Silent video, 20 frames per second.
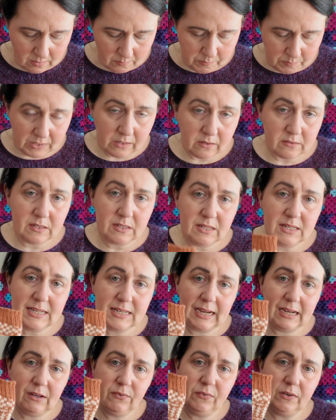because it
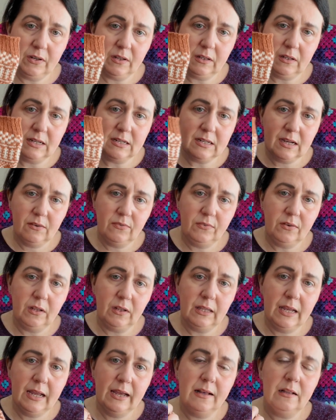definitely
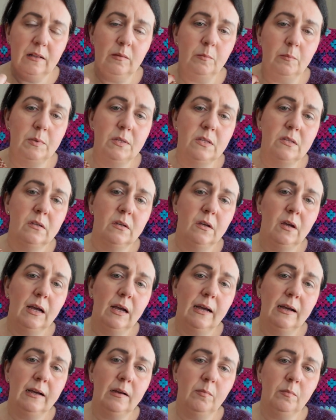helps
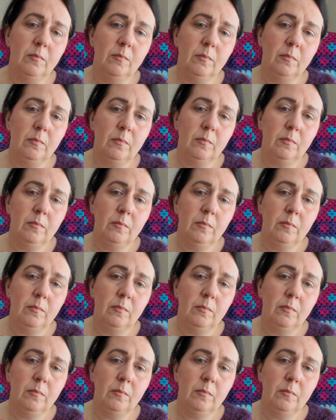in